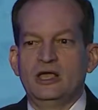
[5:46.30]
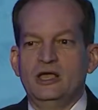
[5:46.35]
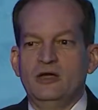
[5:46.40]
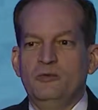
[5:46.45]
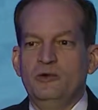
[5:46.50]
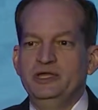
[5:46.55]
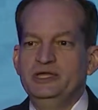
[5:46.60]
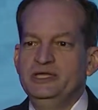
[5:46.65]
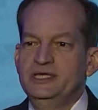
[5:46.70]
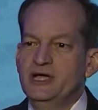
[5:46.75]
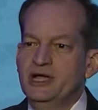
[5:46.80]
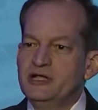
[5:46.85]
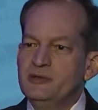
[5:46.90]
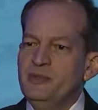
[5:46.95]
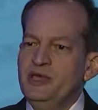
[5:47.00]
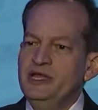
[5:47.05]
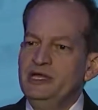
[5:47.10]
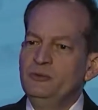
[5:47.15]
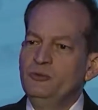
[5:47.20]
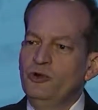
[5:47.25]
When young
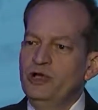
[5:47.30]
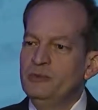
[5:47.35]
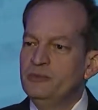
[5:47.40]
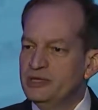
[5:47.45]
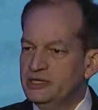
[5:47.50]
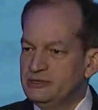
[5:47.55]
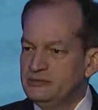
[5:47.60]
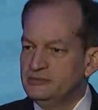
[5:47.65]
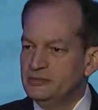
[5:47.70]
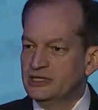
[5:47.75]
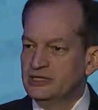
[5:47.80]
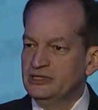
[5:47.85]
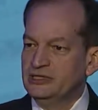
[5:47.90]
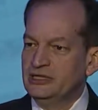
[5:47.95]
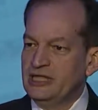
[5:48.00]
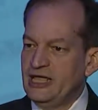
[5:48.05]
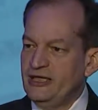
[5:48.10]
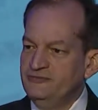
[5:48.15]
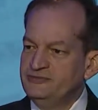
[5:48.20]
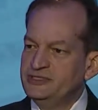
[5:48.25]
men and women
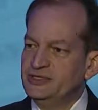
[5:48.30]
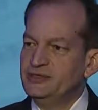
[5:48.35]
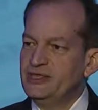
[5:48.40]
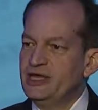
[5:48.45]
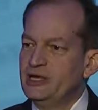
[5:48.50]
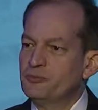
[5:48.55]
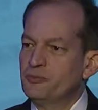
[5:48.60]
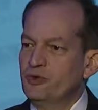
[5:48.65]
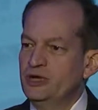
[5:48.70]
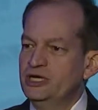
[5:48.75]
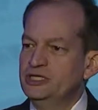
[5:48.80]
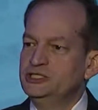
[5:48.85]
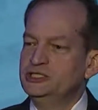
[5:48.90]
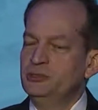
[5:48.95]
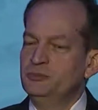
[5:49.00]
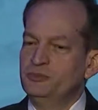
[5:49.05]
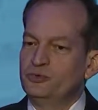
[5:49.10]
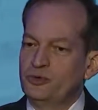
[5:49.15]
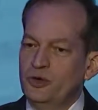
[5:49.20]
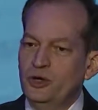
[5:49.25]
left that
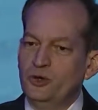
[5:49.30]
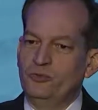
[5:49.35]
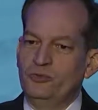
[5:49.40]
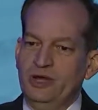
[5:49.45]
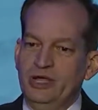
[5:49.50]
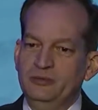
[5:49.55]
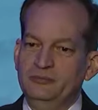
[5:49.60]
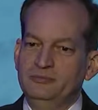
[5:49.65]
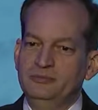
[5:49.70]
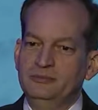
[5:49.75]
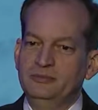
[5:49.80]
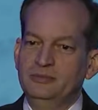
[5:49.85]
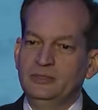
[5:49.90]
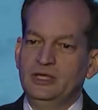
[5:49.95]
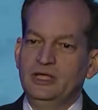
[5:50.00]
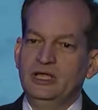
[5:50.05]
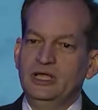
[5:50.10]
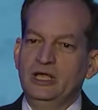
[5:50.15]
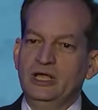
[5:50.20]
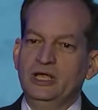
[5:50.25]
apprenticeship program,
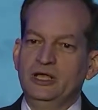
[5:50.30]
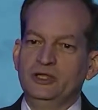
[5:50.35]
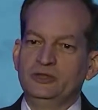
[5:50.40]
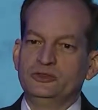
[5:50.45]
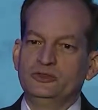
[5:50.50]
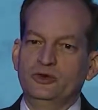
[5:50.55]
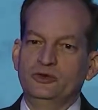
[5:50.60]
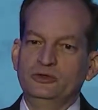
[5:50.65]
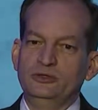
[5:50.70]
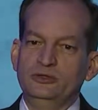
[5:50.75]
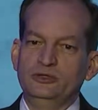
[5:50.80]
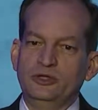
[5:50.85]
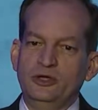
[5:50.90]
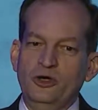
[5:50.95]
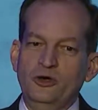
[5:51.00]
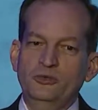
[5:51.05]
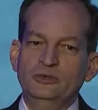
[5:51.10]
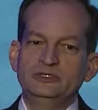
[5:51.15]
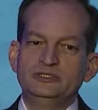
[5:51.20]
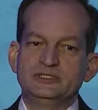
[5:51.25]
their
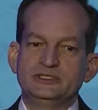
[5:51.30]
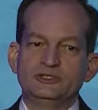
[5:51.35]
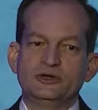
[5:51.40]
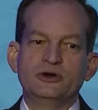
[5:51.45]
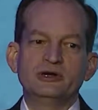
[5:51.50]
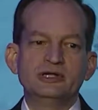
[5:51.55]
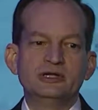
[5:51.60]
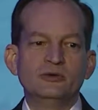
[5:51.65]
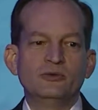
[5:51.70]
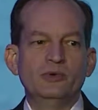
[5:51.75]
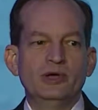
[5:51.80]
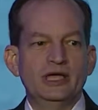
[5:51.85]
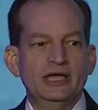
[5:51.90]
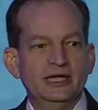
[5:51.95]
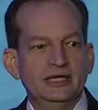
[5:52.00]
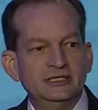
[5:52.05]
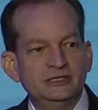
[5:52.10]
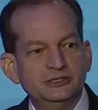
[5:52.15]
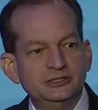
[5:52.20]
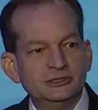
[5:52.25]
lowest starting
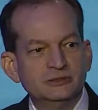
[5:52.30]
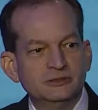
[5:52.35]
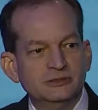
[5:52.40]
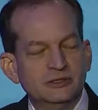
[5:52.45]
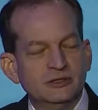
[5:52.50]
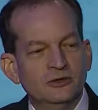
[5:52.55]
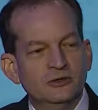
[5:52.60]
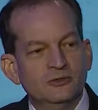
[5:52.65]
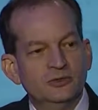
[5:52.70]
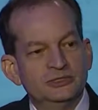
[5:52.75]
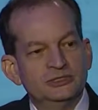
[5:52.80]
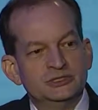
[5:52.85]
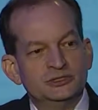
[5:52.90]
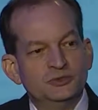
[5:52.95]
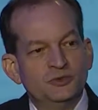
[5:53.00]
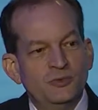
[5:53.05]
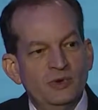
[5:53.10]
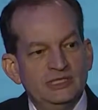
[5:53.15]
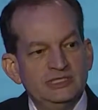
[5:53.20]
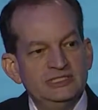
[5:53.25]
wage was
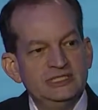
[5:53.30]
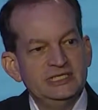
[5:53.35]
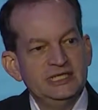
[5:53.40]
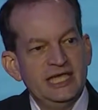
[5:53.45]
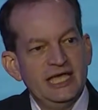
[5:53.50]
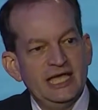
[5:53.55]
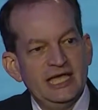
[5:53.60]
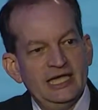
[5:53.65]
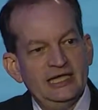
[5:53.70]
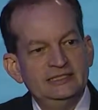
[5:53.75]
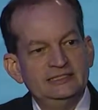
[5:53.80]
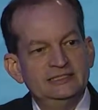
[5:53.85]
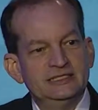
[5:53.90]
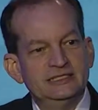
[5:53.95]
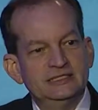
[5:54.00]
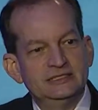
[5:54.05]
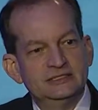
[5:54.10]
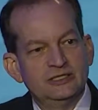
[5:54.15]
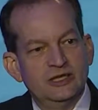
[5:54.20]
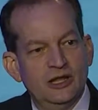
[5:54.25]
$28
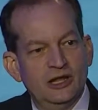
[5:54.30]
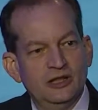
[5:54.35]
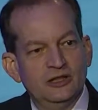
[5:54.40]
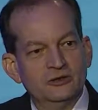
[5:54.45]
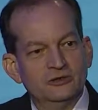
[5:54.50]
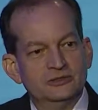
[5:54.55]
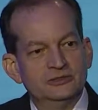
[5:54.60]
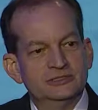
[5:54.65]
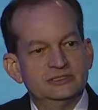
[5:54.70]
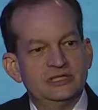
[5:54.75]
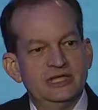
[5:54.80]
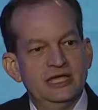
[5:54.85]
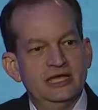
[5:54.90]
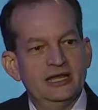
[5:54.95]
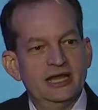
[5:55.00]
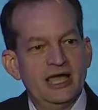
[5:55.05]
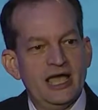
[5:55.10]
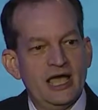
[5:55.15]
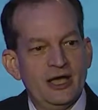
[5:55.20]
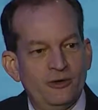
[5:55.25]
an
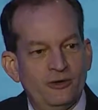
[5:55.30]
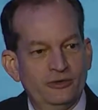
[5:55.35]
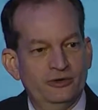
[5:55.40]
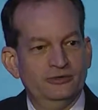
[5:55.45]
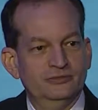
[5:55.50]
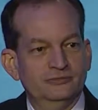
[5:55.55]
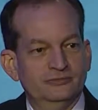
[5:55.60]
hour.